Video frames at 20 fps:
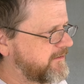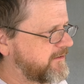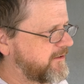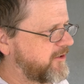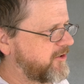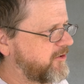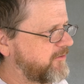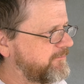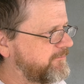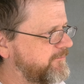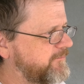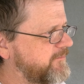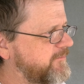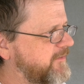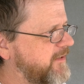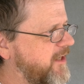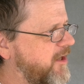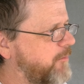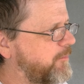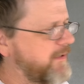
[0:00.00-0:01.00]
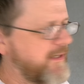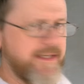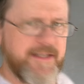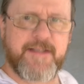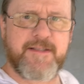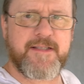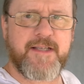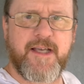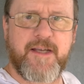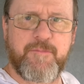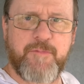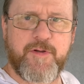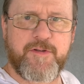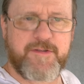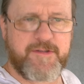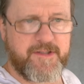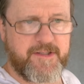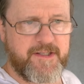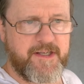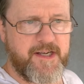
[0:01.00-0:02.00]
So I'll be inside most
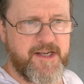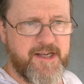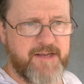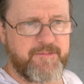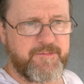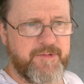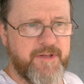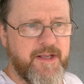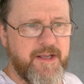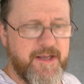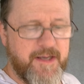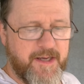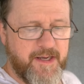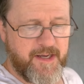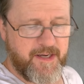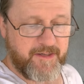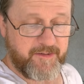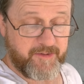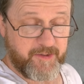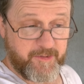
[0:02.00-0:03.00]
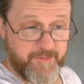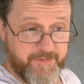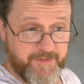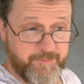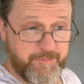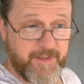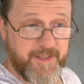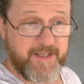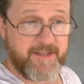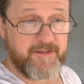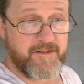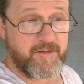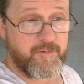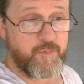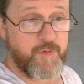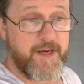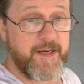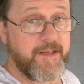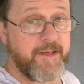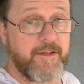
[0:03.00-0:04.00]
of the time. I don't know if it plans
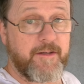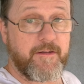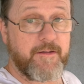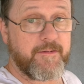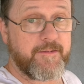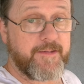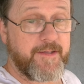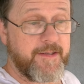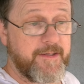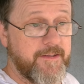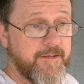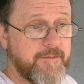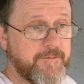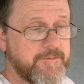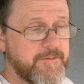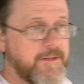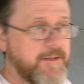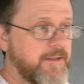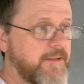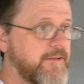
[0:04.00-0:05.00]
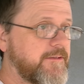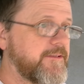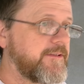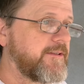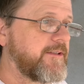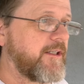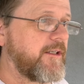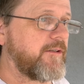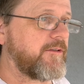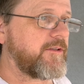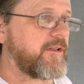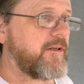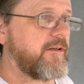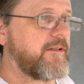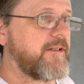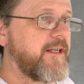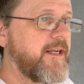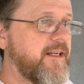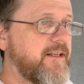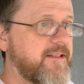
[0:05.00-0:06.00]
on raining all day. So
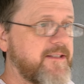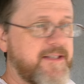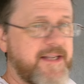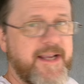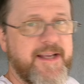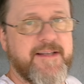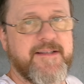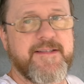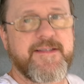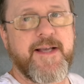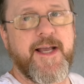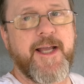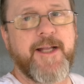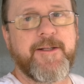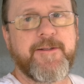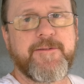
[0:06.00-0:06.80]
good day to stay inside.